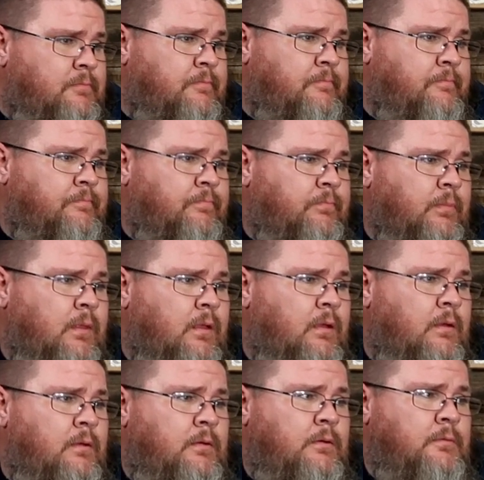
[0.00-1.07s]

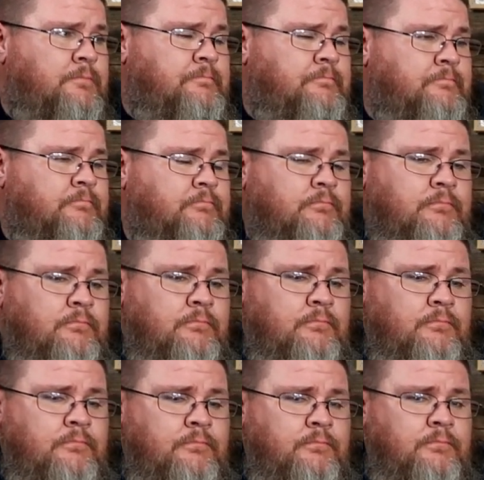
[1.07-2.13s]

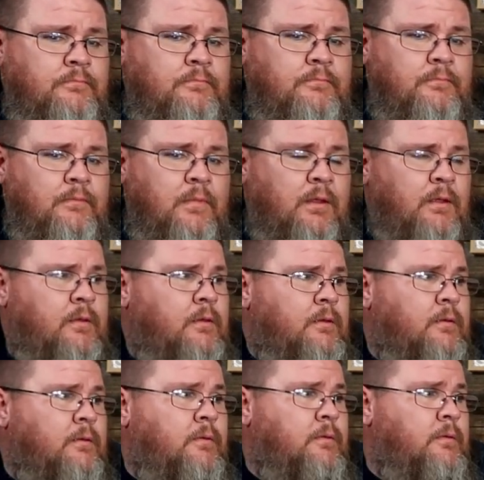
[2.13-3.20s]

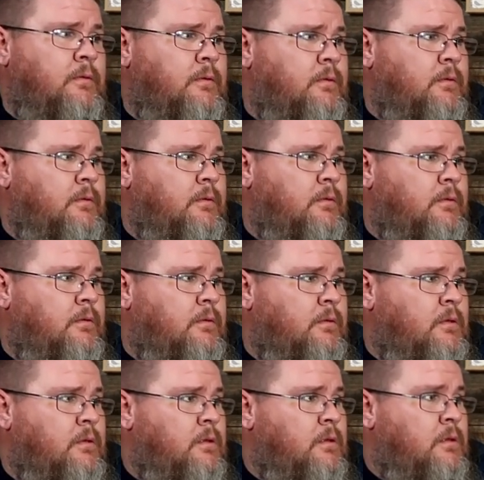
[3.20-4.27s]

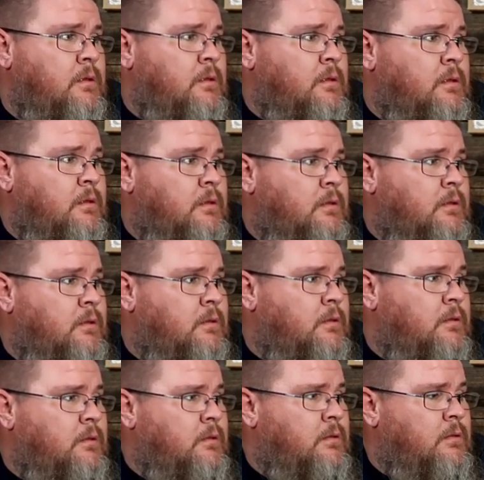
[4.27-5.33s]

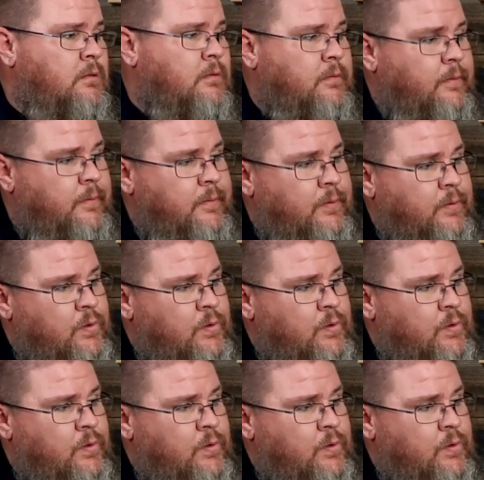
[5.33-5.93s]
The person shown says nothing.